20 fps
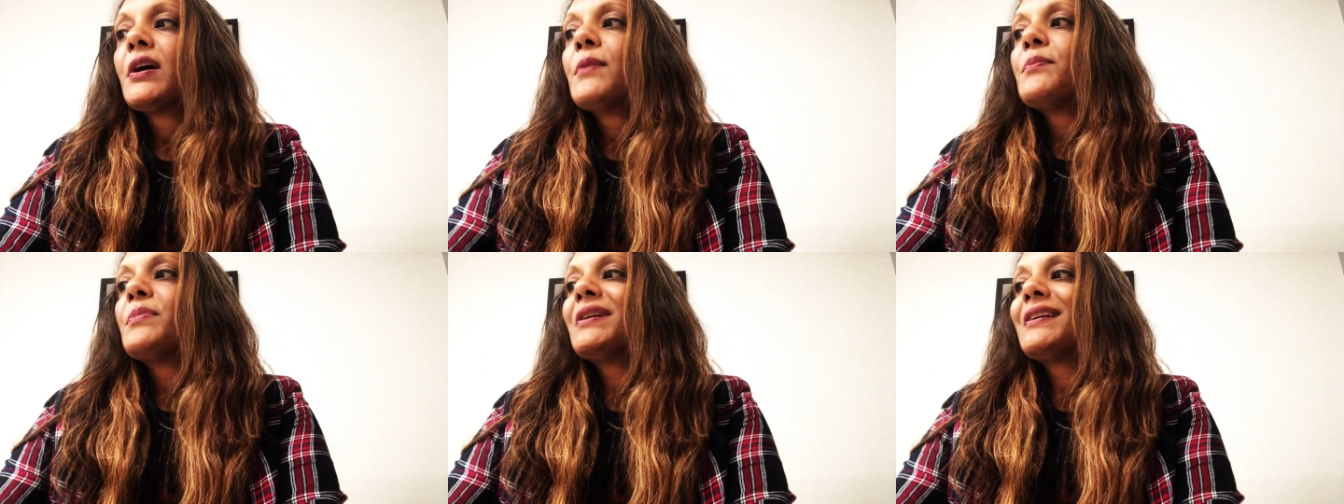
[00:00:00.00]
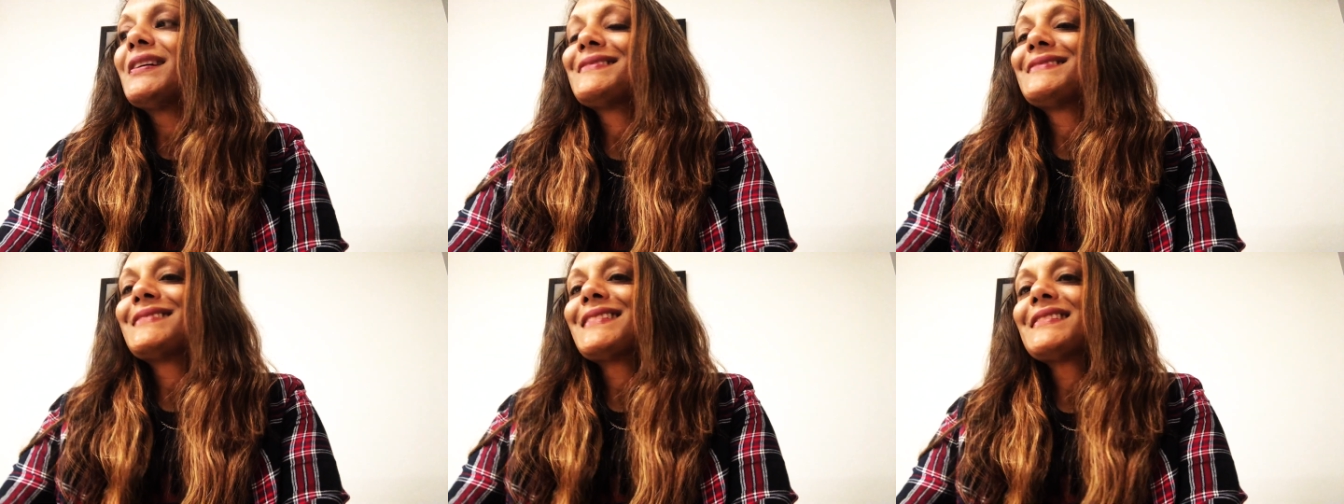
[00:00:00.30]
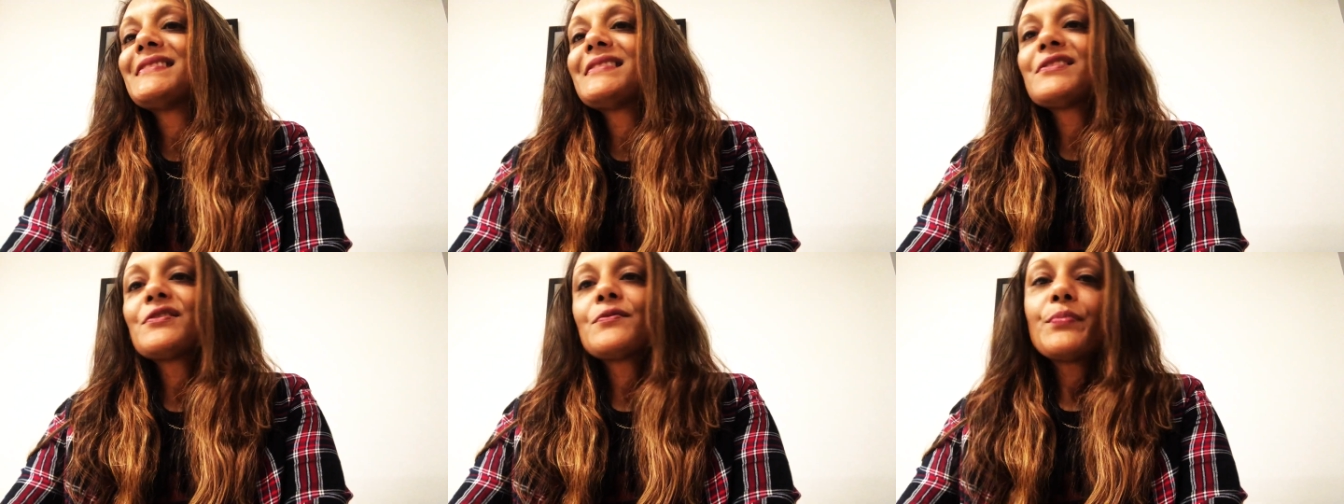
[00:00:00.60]
because
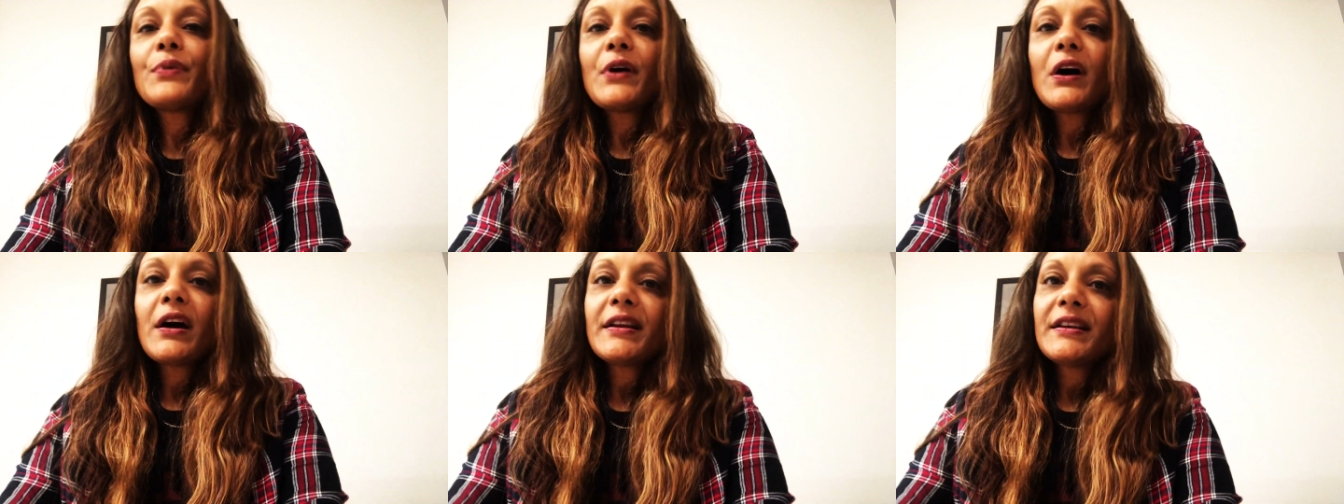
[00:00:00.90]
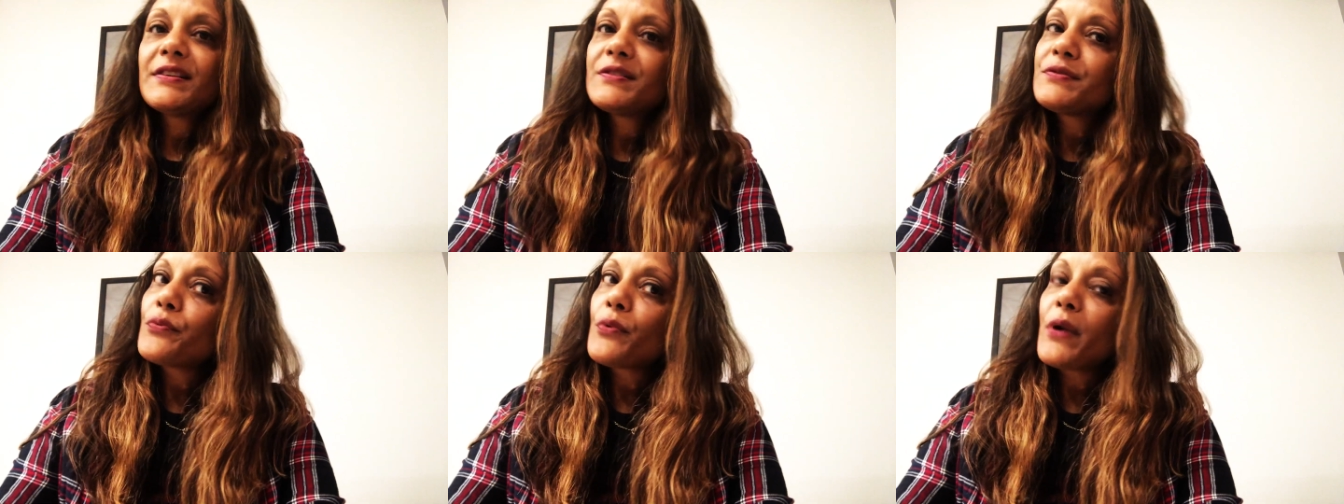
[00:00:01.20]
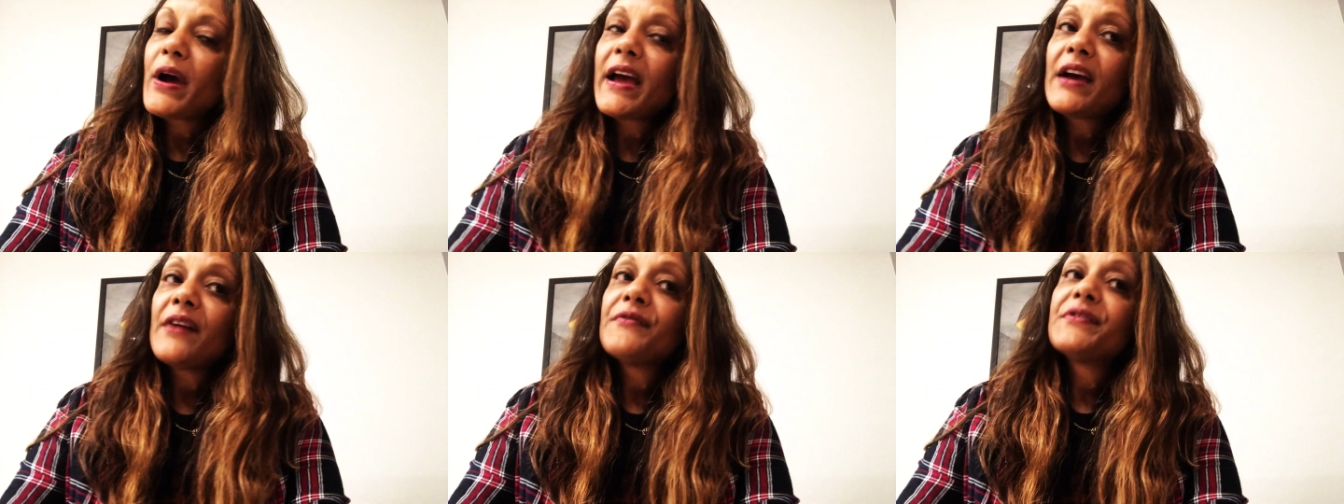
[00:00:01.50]
that's their body's
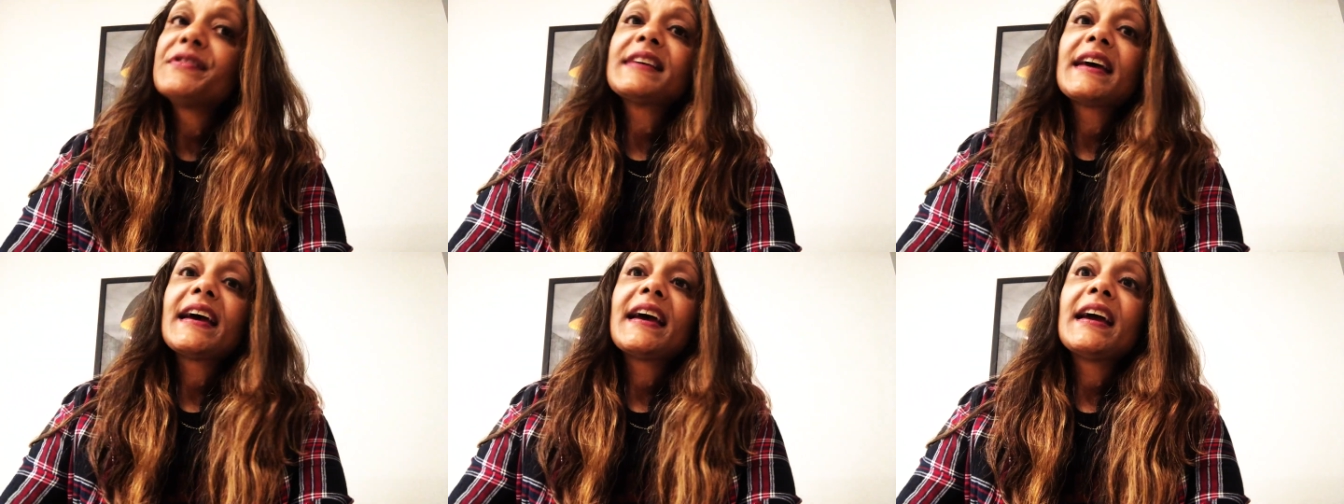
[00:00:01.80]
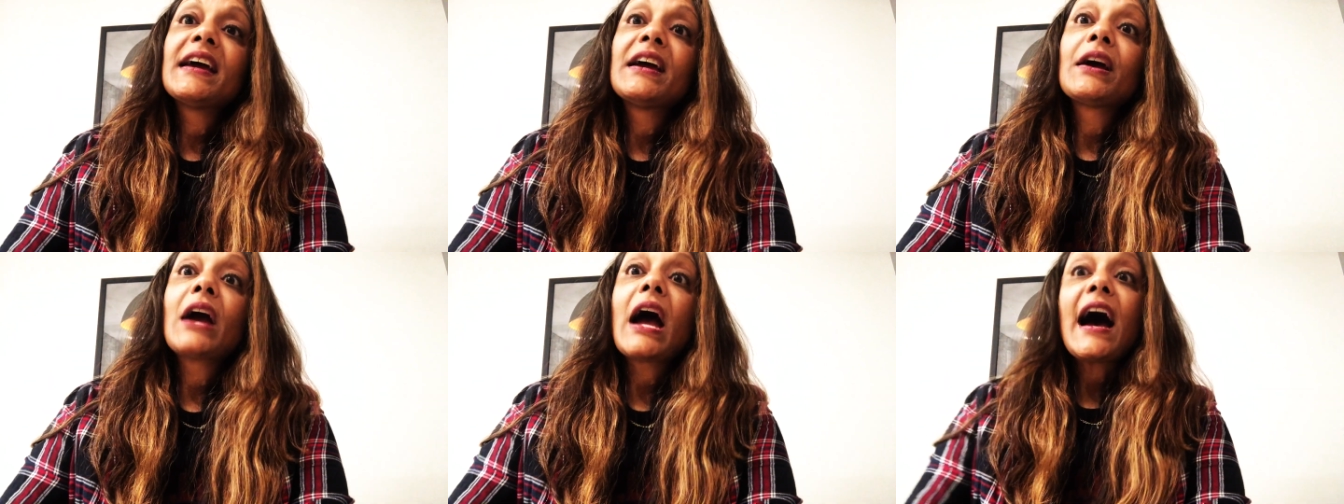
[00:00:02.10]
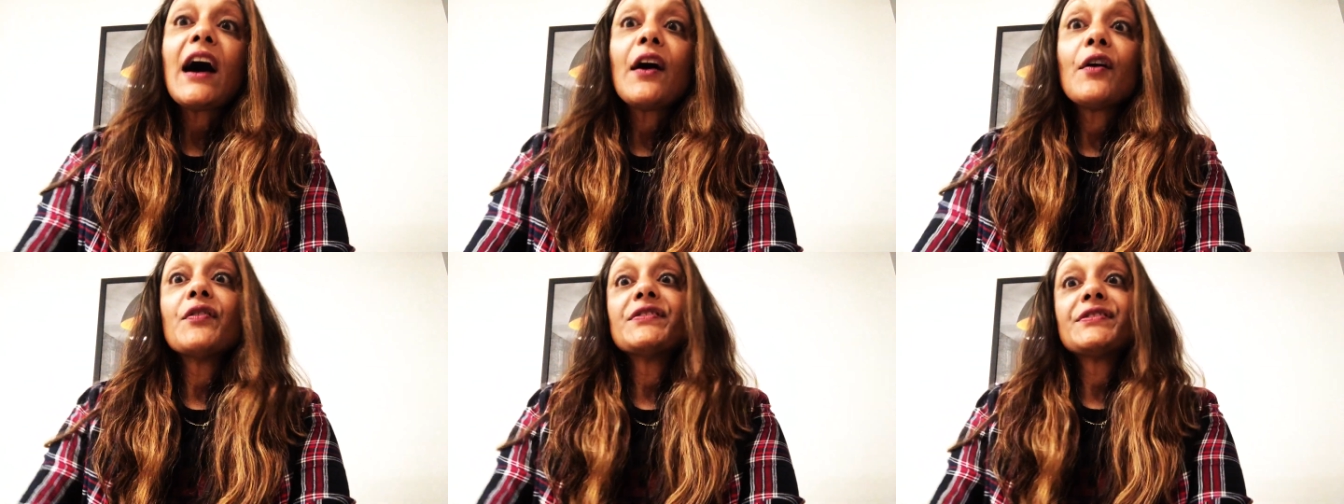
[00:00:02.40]
way of saying,
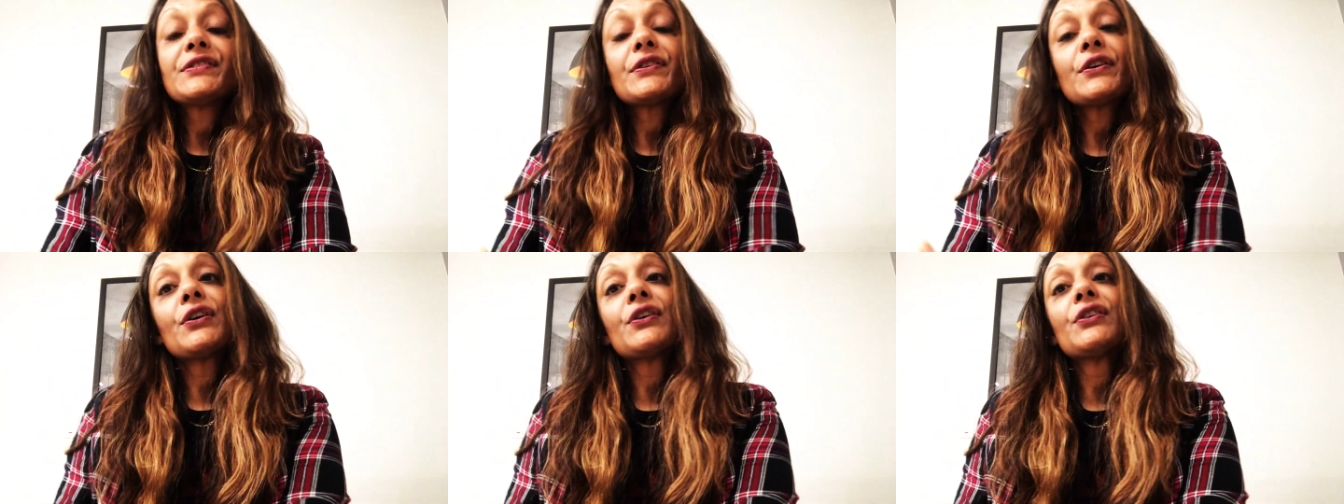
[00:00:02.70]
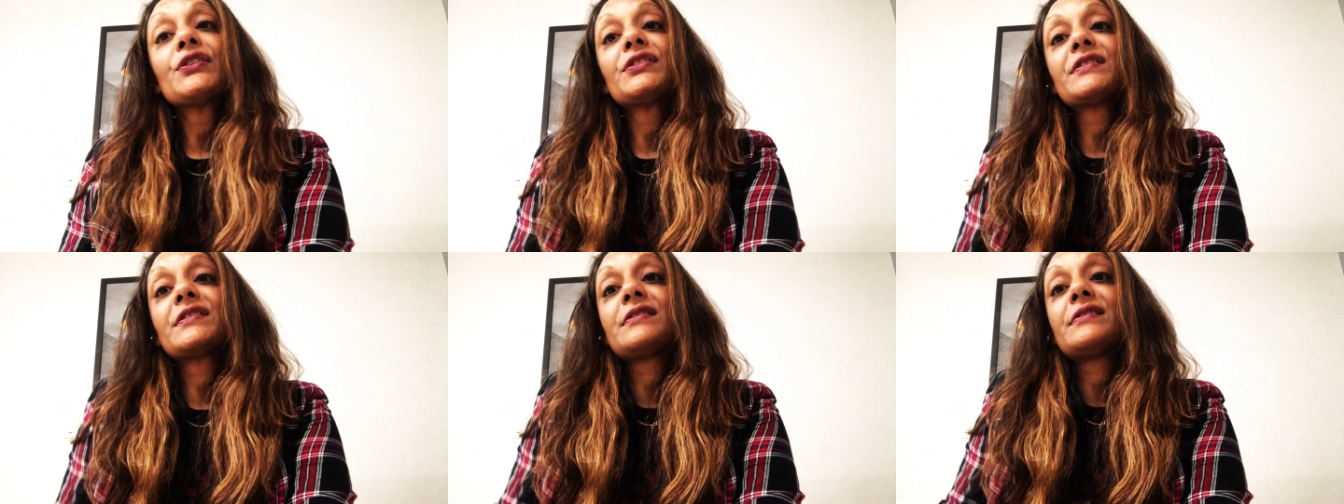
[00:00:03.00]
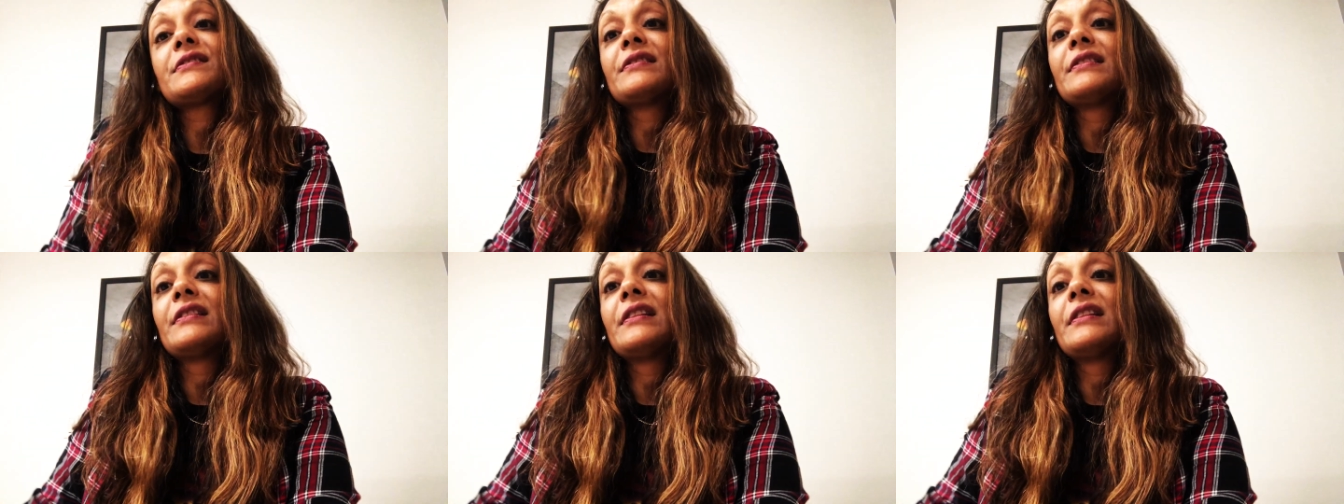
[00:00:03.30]
ow, this hurts.